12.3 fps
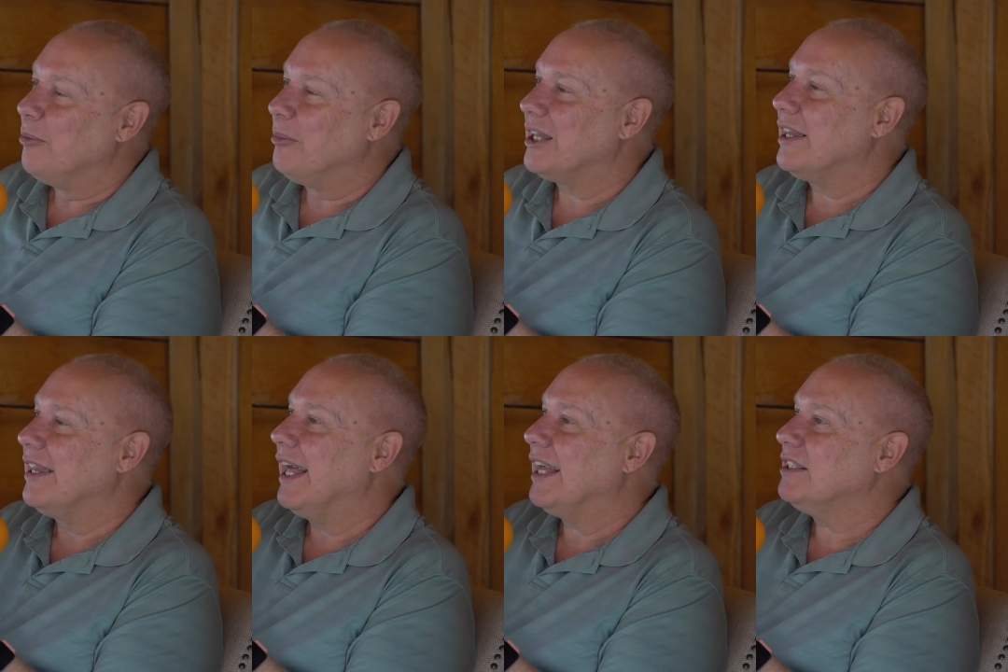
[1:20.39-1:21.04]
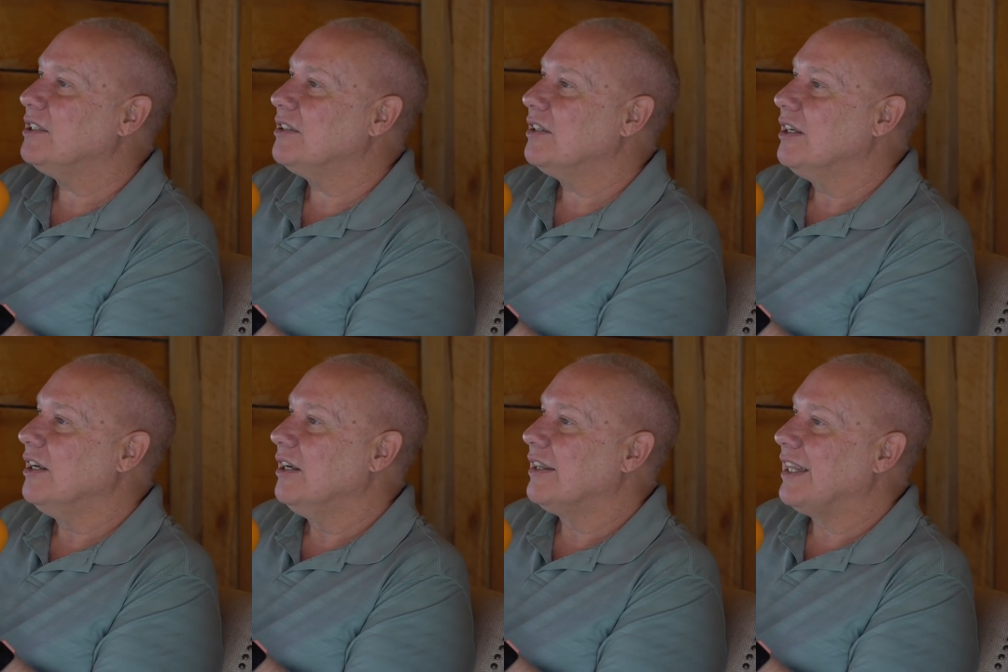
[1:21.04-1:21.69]
But that's
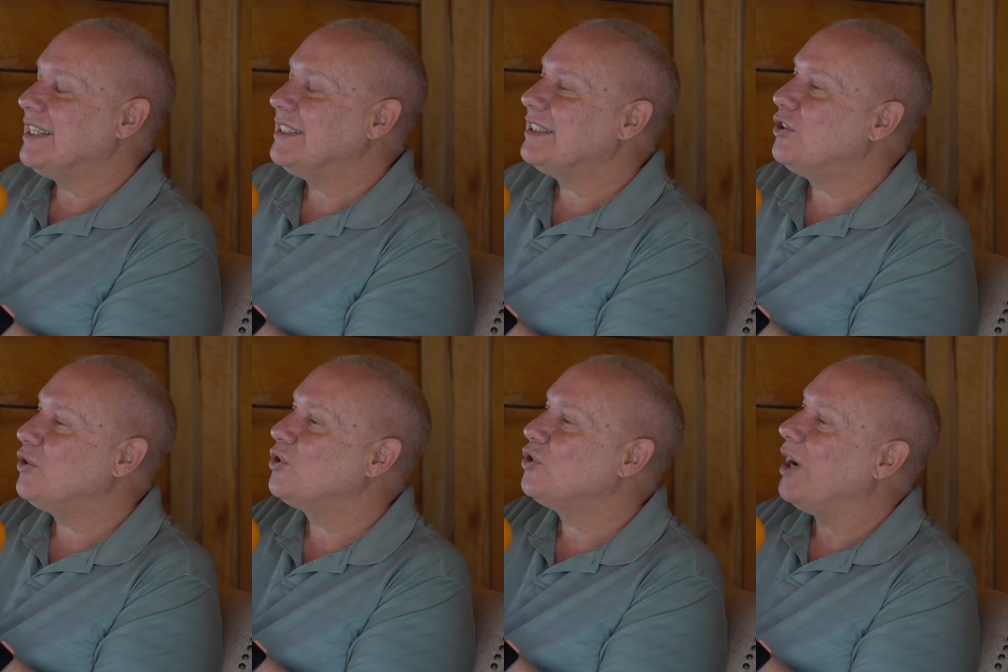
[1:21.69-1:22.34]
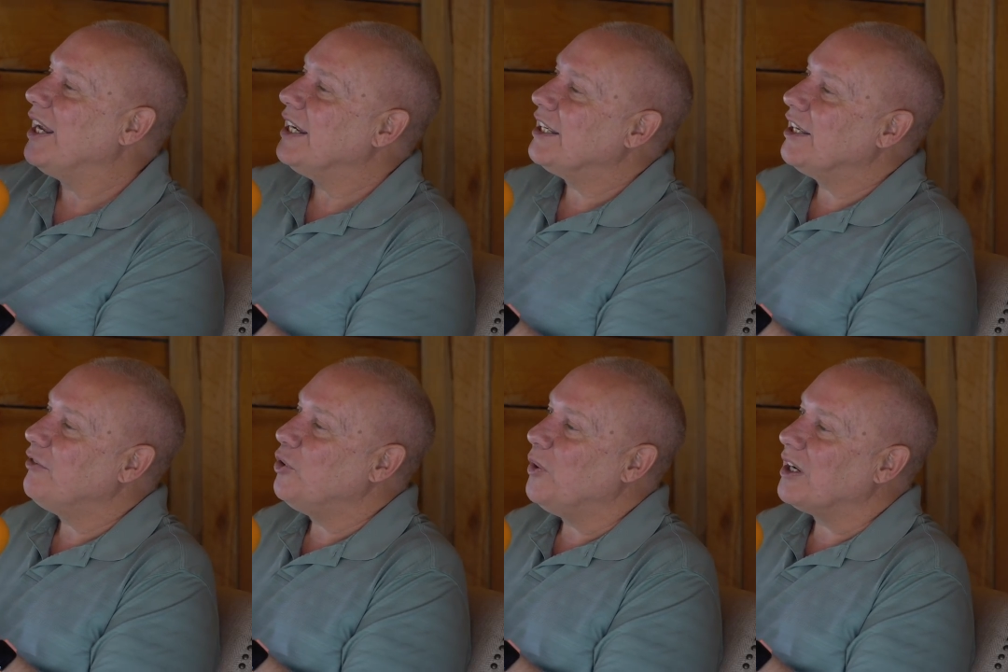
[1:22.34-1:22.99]
that's to try to
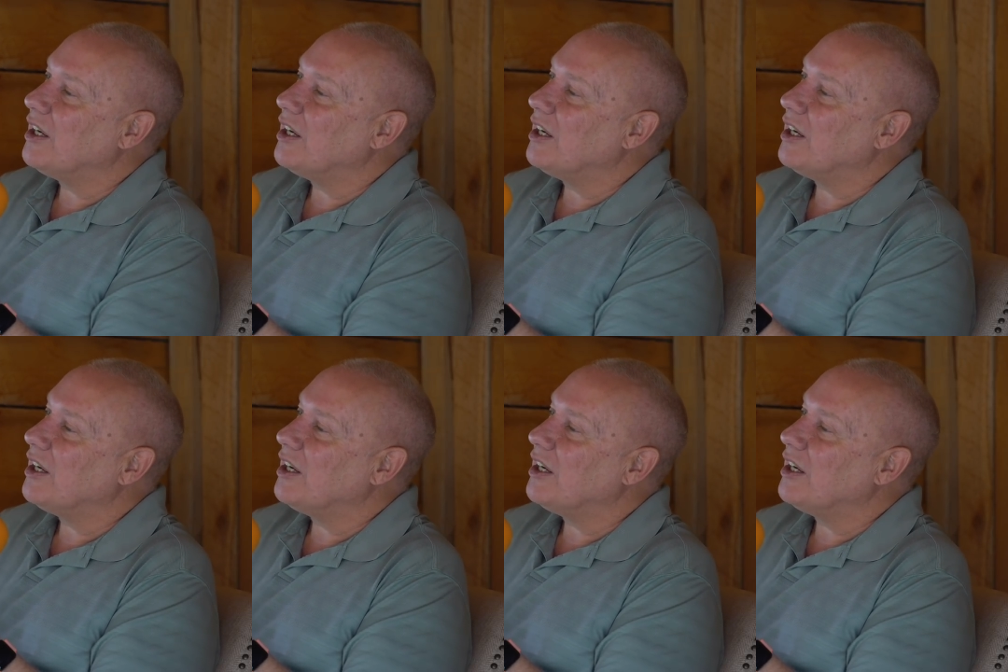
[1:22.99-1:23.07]
give you a